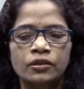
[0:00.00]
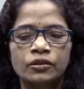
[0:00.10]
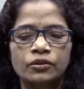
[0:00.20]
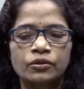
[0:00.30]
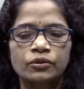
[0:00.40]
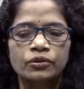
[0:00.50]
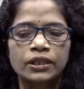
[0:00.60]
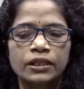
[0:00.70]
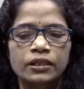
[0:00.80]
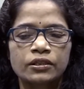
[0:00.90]
So
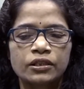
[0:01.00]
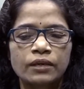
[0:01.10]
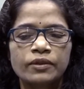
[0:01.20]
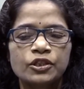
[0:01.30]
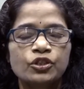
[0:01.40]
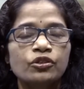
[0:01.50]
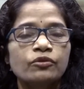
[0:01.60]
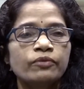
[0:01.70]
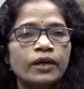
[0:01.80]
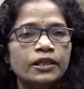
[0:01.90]
there are
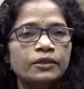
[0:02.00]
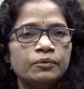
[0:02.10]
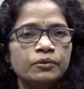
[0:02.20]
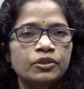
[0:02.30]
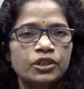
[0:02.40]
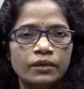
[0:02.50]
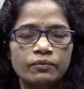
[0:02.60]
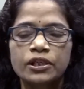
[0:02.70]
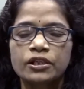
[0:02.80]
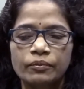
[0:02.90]
705
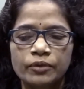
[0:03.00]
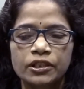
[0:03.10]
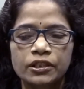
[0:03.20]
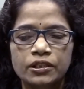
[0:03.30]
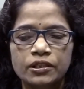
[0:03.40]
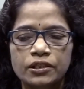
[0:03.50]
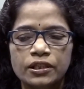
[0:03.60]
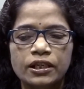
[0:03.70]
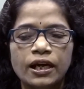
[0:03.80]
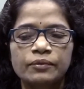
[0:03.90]
tribal communities
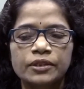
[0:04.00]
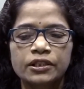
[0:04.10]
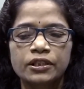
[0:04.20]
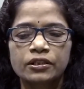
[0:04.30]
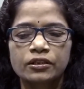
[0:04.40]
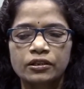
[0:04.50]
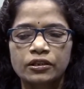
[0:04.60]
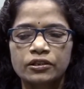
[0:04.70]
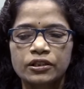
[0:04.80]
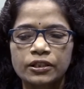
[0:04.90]
inhabiting in the
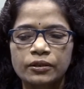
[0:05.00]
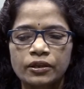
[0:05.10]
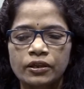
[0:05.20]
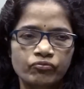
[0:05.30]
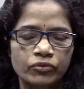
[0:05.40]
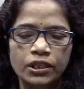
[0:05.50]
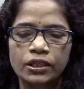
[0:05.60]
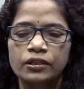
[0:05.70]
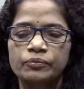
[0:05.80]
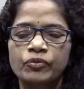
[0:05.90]
country.
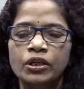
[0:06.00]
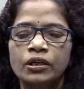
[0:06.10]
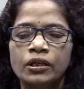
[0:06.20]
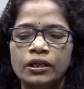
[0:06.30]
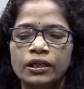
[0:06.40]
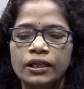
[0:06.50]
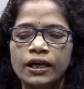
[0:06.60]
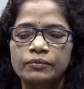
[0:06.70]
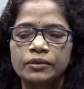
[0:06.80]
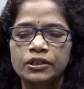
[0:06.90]
They
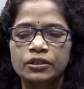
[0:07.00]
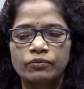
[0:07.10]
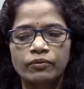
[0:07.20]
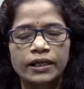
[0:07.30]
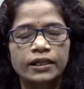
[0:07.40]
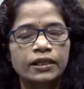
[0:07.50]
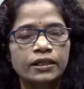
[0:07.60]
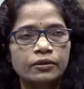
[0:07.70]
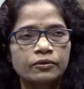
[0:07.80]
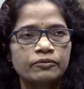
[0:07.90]
inhabit
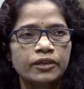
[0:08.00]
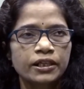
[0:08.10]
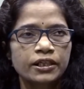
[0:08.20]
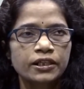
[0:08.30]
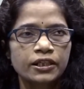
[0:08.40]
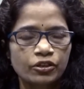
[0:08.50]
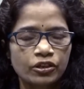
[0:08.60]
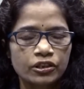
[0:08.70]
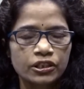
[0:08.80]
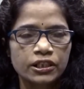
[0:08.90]
widely varying
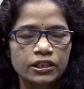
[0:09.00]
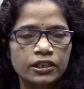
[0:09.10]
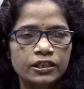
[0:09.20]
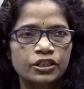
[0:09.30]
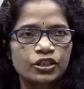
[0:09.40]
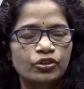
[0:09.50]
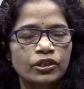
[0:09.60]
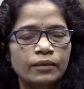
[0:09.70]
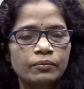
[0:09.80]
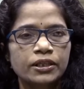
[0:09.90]
ecological and
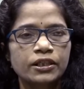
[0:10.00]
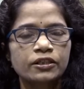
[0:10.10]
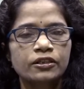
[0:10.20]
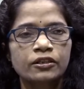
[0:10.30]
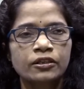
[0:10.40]
geoclimatic